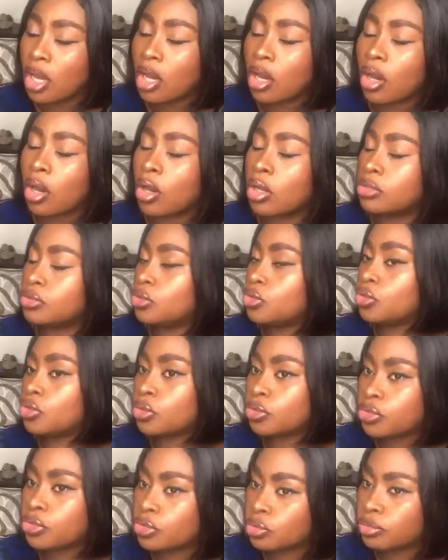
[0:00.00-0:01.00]
on
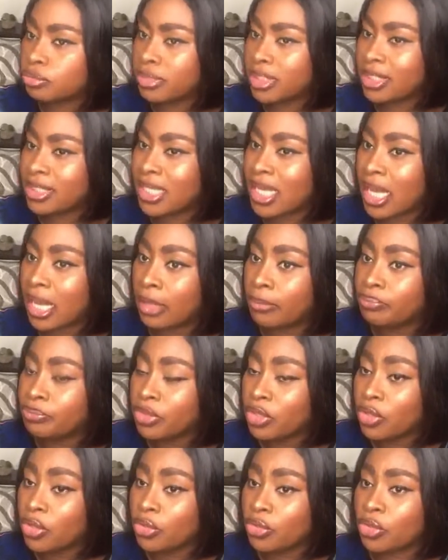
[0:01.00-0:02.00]
social media?
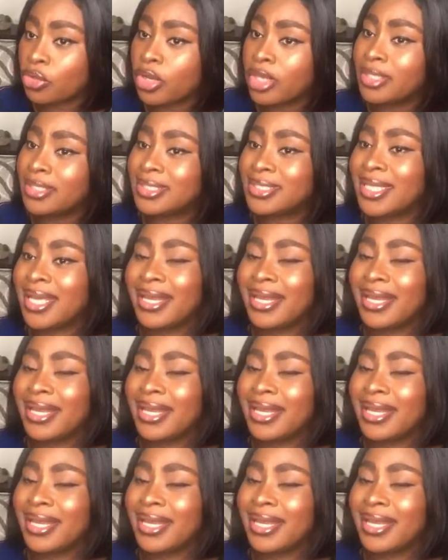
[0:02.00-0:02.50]
You're going to see